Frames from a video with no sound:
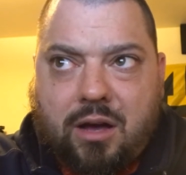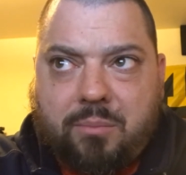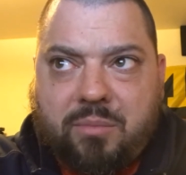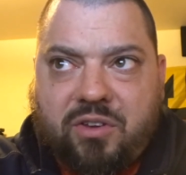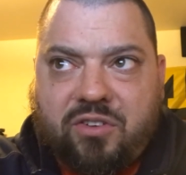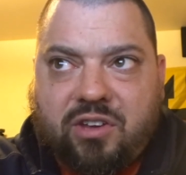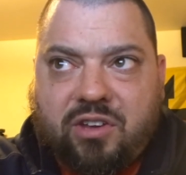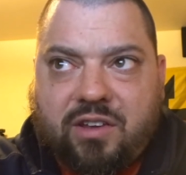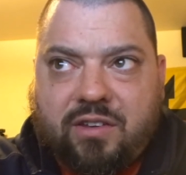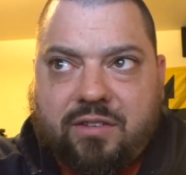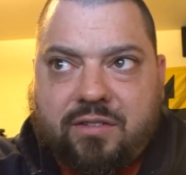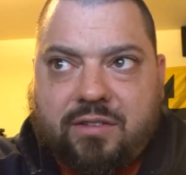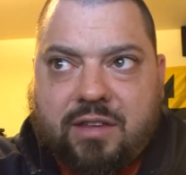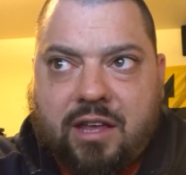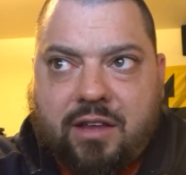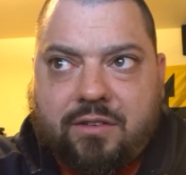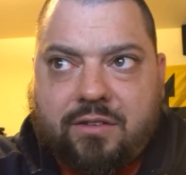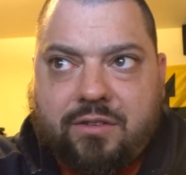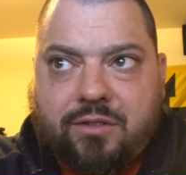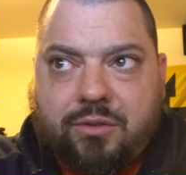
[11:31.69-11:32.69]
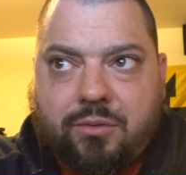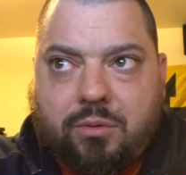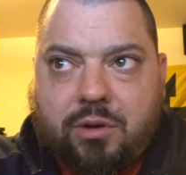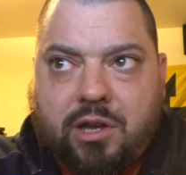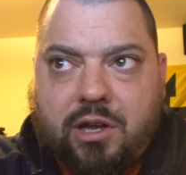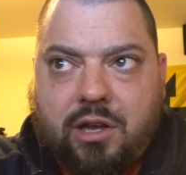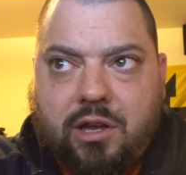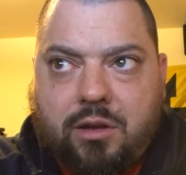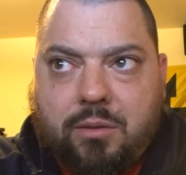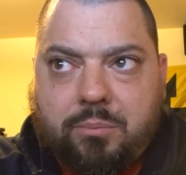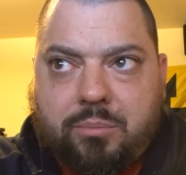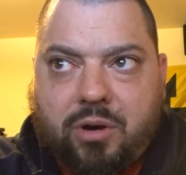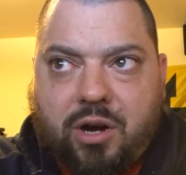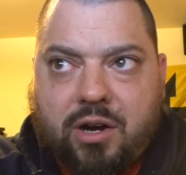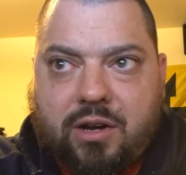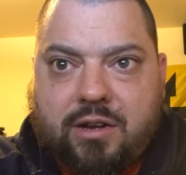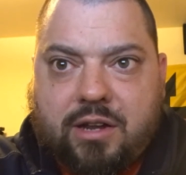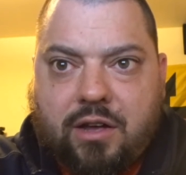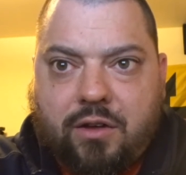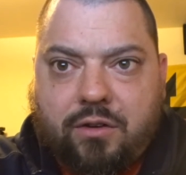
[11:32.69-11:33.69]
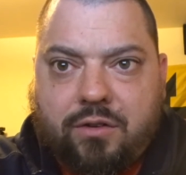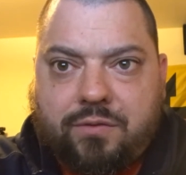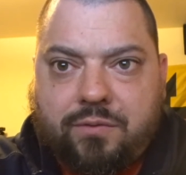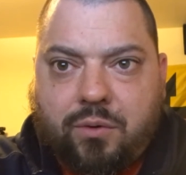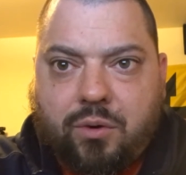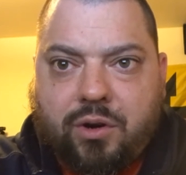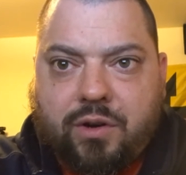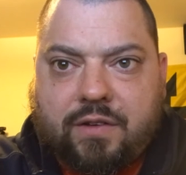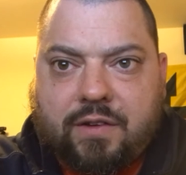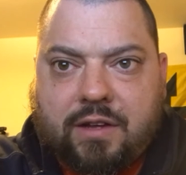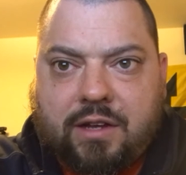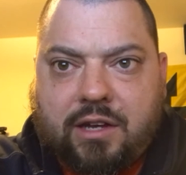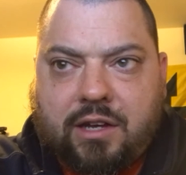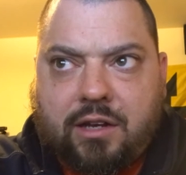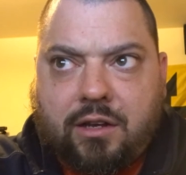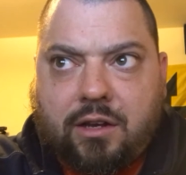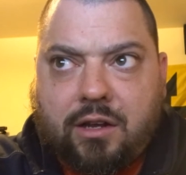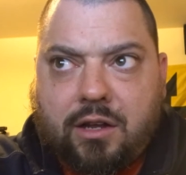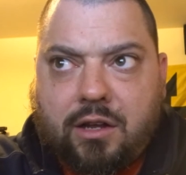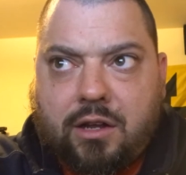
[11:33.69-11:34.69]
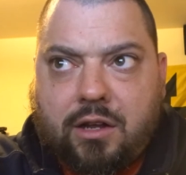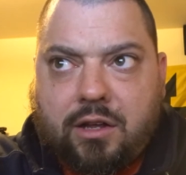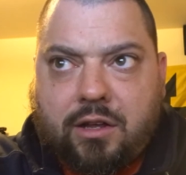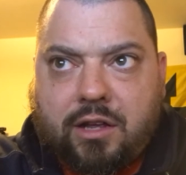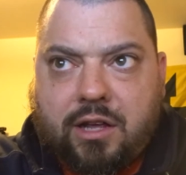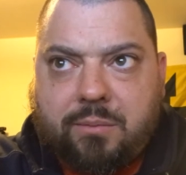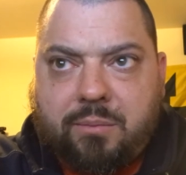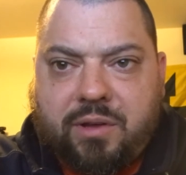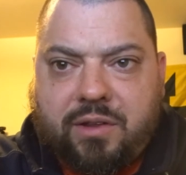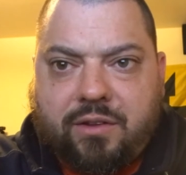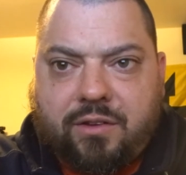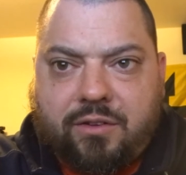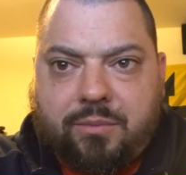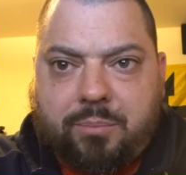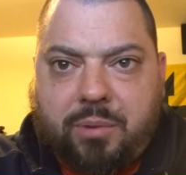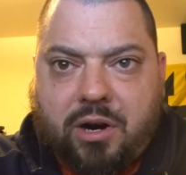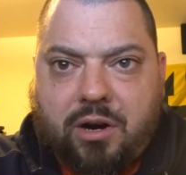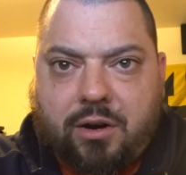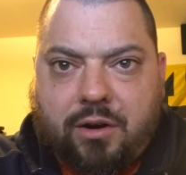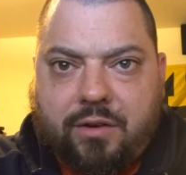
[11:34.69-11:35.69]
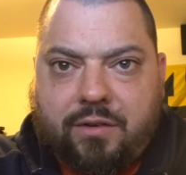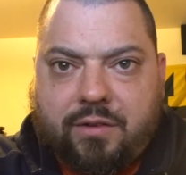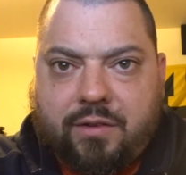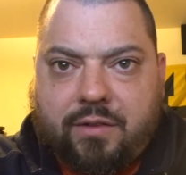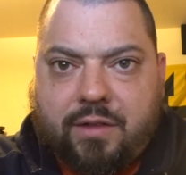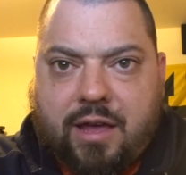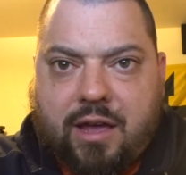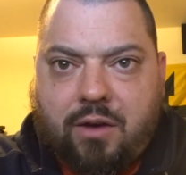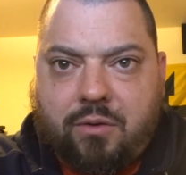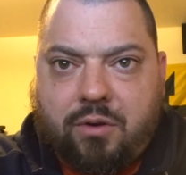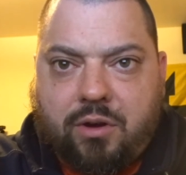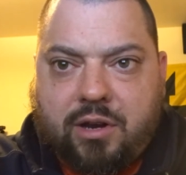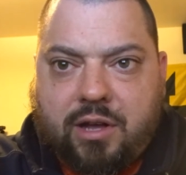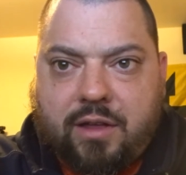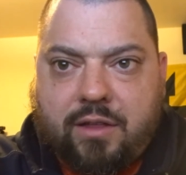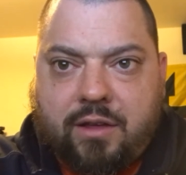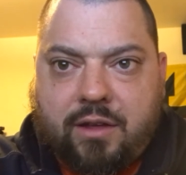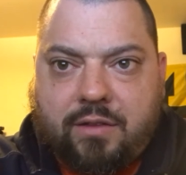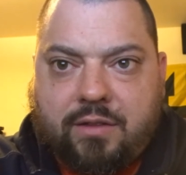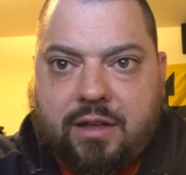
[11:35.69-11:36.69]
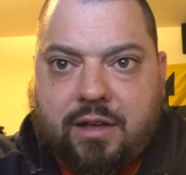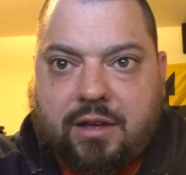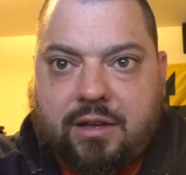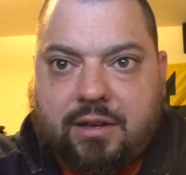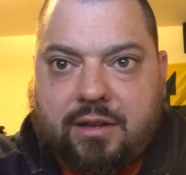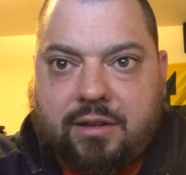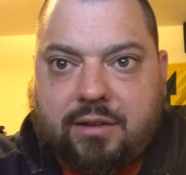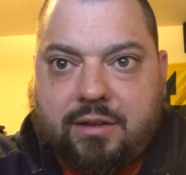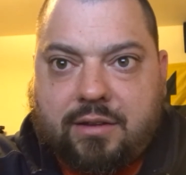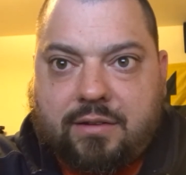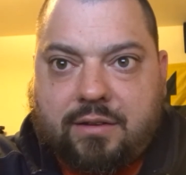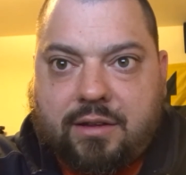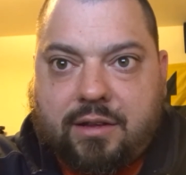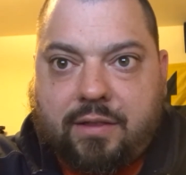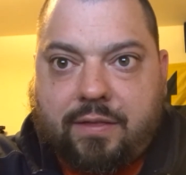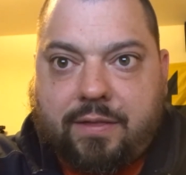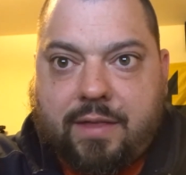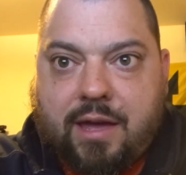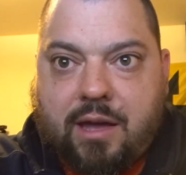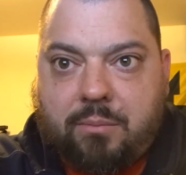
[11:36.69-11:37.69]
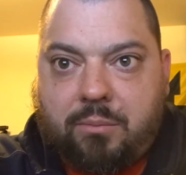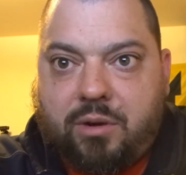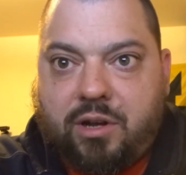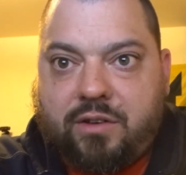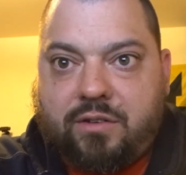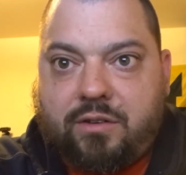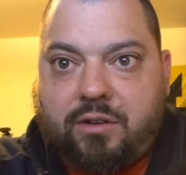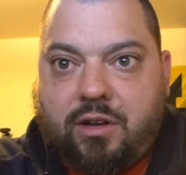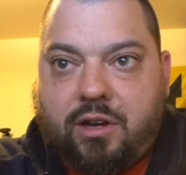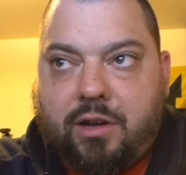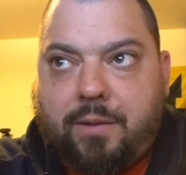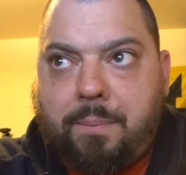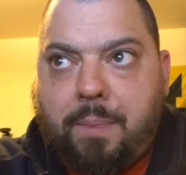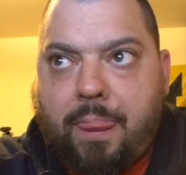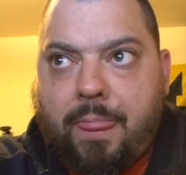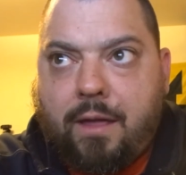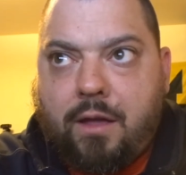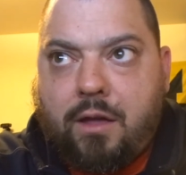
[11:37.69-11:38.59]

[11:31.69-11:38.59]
Michigan State's 3, Bucknell's 14. Give me the Spartans in that one. I think they can at least get that much done.